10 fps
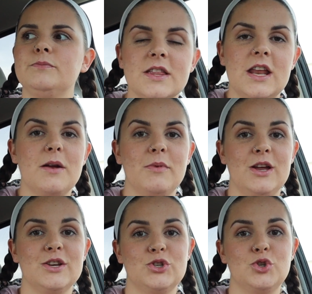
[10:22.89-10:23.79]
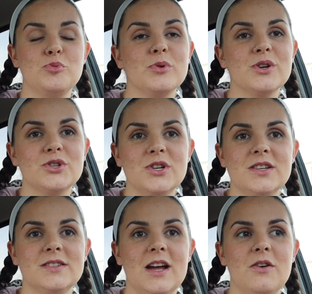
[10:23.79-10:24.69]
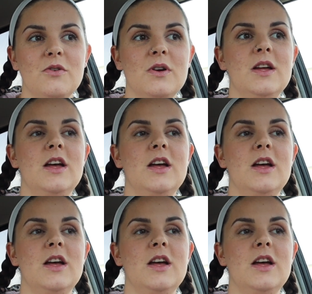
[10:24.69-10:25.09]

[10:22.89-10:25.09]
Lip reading: And then I'm like super stressed out